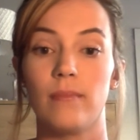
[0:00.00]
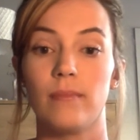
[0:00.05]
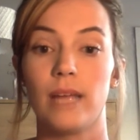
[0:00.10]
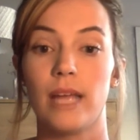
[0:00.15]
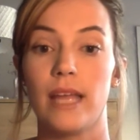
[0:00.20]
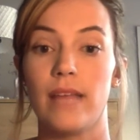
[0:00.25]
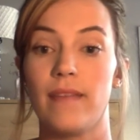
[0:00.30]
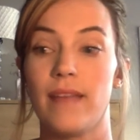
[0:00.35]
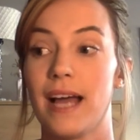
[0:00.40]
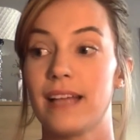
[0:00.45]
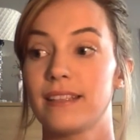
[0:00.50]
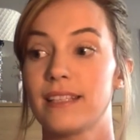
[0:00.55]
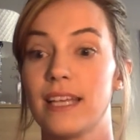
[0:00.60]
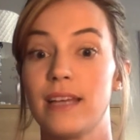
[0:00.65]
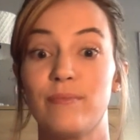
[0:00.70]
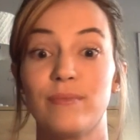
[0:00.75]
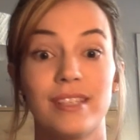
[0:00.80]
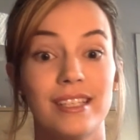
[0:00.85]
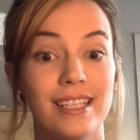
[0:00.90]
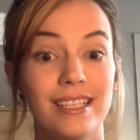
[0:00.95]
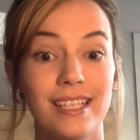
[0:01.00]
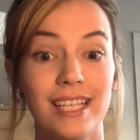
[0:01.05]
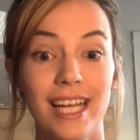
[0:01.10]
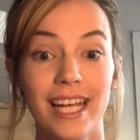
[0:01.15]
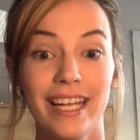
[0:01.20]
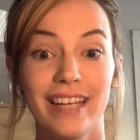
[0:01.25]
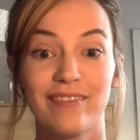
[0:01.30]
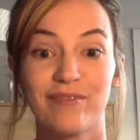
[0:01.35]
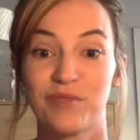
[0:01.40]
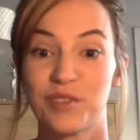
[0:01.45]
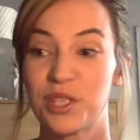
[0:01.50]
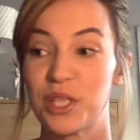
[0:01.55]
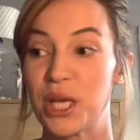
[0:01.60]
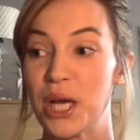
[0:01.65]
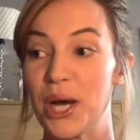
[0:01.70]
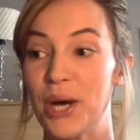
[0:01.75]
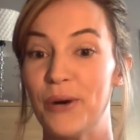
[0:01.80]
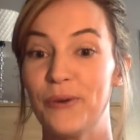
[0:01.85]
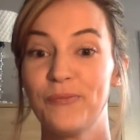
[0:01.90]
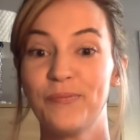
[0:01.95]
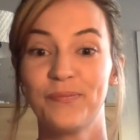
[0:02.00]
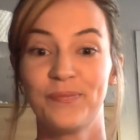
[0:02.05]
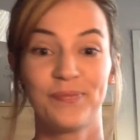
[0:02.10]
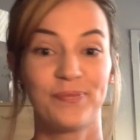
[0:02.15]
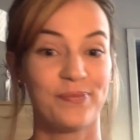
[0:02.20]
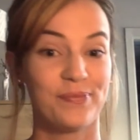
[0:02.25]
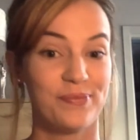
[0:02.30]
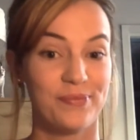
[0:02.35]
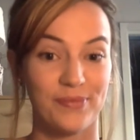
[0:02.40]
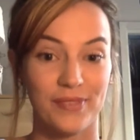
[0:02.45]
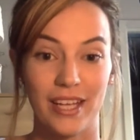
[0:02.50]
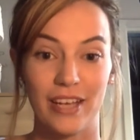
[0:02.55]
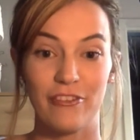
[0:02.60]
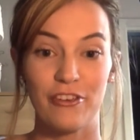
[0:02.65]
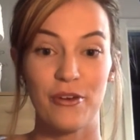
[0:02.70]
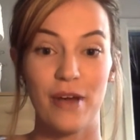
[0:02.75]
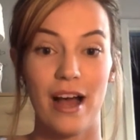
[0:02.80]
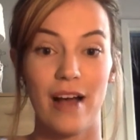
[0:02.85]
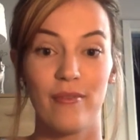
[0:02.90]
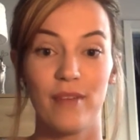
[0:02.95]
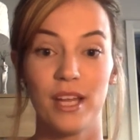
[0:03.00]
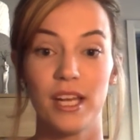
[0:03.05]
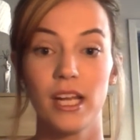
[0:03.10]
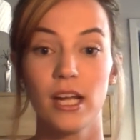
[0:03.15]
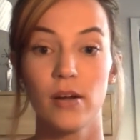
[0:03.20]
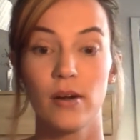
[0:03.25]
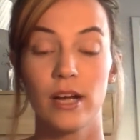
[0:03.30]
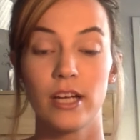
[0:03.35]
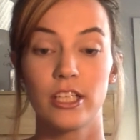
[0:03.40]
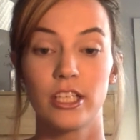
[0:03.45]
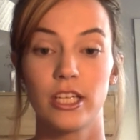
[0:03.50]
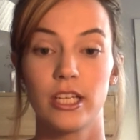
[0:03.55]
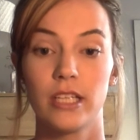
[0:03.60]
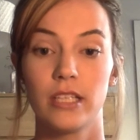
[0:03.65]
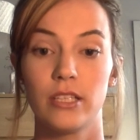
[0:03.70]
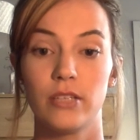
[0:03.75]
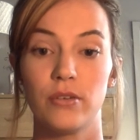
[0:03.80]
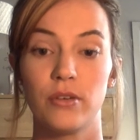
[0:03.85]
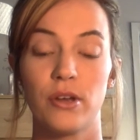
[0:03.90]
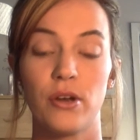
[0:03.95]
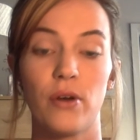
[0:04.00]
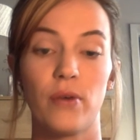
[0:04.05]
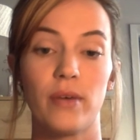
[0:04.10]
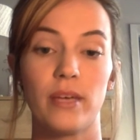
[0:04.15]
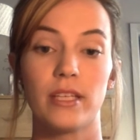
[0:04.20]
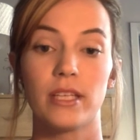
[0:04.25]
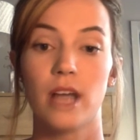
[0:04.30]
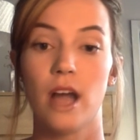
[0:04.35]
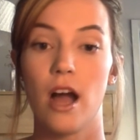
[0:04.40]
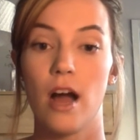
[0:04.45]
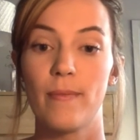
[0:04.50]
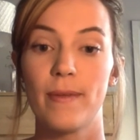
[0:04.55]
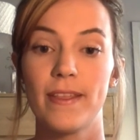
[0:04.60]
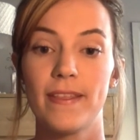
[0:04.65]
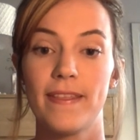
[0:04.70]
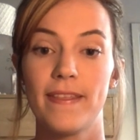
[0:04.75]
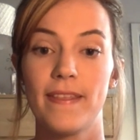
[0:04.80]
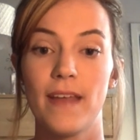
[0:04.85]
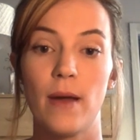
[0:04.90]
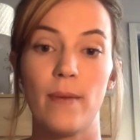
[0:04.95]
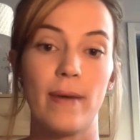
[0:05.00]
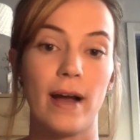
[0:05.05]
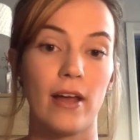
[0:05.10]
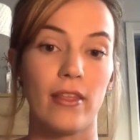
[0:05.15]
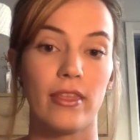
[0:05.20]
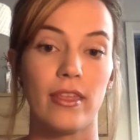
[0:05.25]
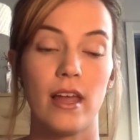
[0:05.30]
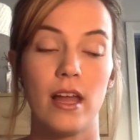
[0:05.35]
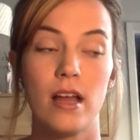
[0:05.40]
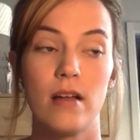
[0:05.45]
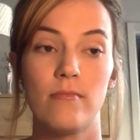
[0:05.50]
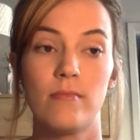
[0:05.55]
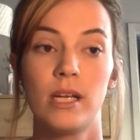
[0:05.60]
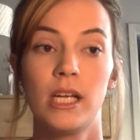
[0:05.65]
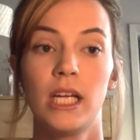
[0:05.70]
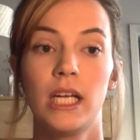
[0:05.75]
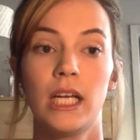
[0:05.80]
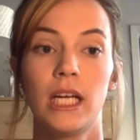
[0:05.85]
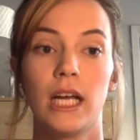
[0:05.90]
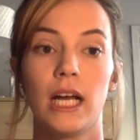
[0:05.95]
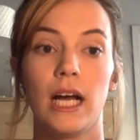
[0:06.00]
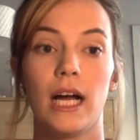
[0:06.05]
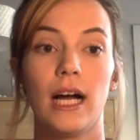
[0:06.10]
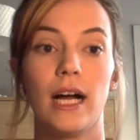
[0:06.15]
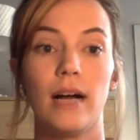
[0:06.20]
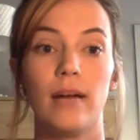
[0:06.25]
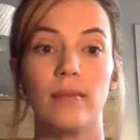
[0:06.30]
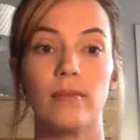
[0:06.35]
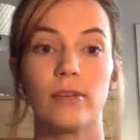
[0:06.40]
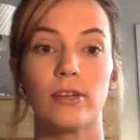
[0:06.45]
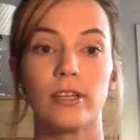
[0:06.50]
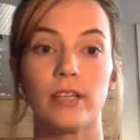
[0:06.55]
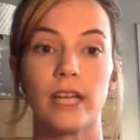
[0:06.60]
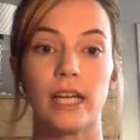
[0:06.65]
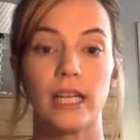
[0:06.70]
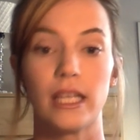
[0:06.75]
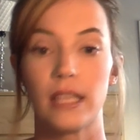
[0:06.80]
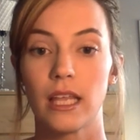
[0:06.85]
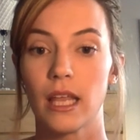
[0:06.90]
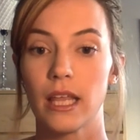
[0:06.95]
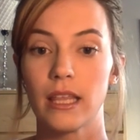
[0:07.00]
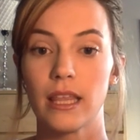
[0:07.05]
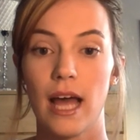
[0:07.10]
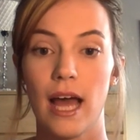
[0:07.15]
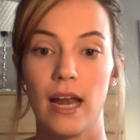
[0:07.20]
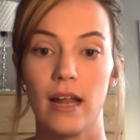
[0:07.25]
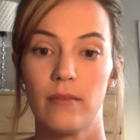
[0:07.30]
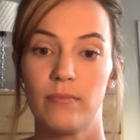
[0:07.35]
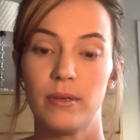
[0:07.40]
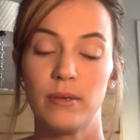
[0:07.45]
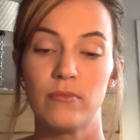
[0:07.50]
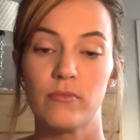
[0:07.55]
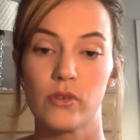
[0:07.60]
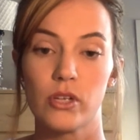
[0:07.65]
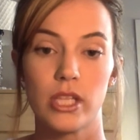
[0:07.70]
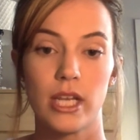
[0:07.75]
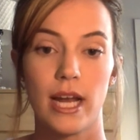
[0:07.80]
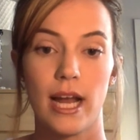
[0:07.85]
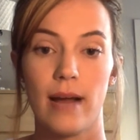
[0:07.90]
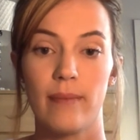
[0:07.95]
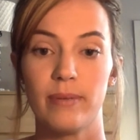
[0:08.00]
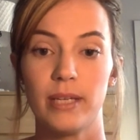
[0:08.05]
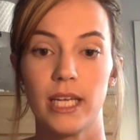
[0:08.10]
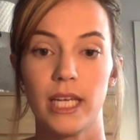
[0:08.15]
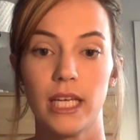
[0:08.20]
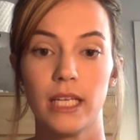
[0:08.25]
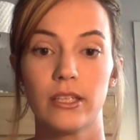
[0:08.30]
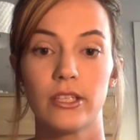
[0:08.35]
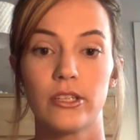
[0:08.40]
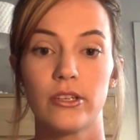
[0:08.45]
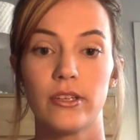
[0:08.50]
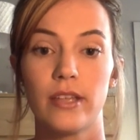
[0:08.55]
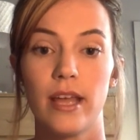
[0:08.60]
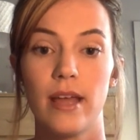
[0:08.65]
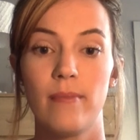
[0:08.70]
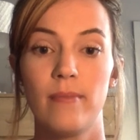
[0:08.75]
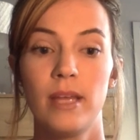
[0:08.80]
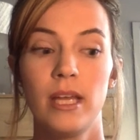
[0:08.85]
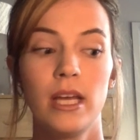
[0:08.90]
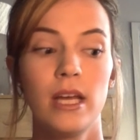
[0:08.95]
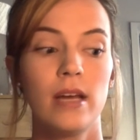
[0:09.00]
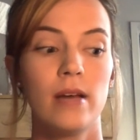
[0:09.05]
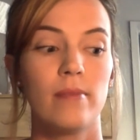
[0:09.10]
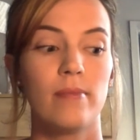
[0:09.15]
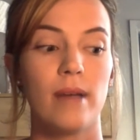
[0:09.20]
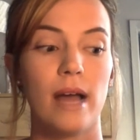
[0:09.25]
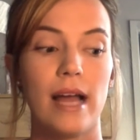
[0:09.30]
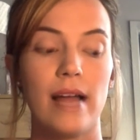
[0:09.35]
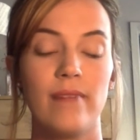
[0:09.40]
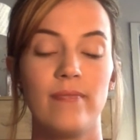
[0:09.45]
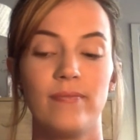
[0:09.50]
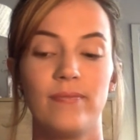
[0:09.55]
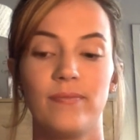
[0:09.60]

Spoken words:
and that's MCT. So if you have any questions, you can always comment about them or anything like that. I'd be more than happy to answer them, but